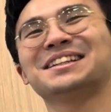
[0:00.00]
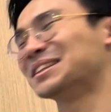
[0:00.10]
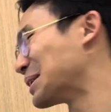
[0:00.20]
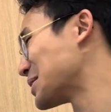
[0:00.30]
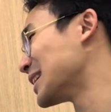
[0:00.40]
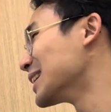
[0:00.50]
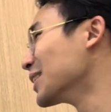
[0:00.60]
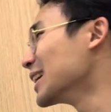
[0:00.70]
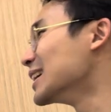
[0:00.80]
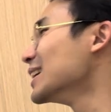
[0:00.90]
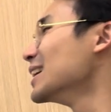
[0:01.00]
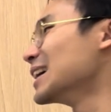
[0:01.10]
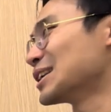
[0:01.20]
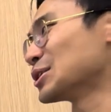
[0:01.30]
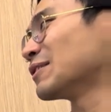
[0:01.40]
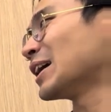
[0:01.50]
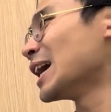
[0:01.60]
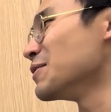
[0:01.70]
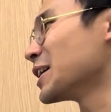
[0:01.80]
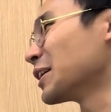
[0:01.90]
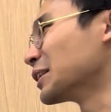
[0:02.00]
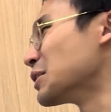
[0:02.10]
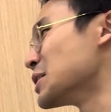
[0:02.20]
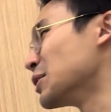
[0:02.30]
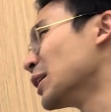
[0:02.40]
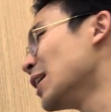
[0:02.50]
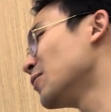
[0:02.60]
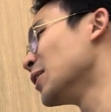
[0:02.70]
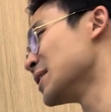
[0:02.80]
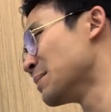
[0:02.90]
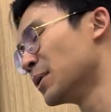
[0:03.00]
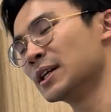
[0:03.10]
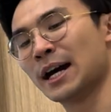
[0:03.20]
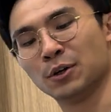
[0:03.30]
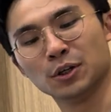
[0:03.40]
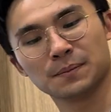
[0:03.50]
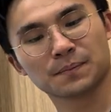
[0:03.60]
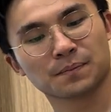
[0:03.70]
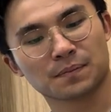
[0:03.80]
No, just kidding. Okay, so you have a IV characteristic graph for a simple diode.